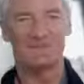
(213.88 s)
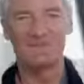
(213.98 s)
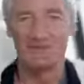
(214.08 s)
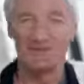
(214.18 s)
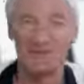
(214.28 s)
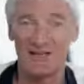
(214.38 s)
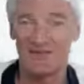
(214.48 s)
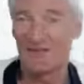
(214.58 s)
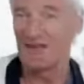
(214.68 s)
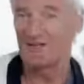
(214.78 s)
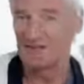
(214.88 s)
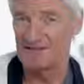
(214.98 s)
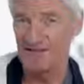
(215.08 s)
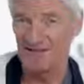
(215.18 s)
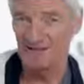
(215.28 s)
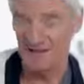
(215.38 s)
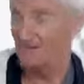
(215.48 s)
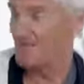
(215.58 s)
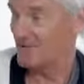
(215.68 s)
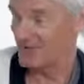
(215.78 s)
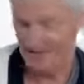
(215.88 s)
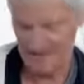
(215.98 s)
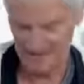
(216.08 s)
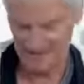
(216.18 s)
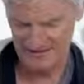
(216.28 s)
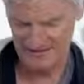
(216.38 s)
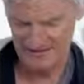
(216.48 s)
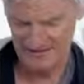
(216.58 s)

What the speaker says: positioned up there and is held there magnetically,